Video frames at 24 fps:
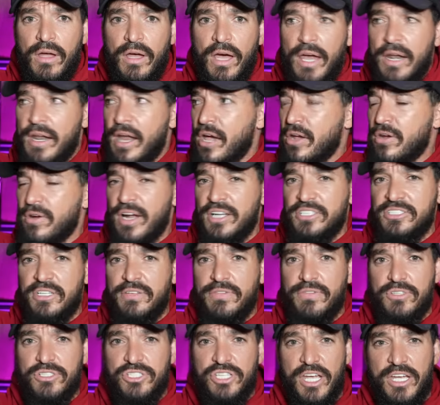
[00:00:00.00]
and now you're asking
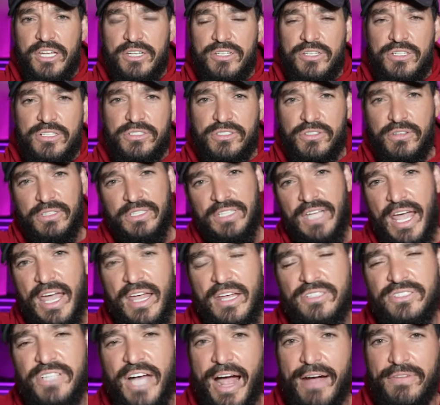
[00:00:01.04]
for changes
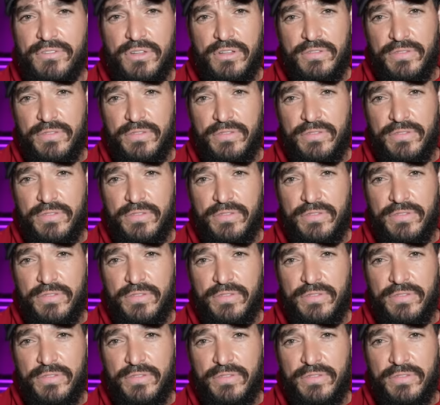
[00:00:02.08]
days after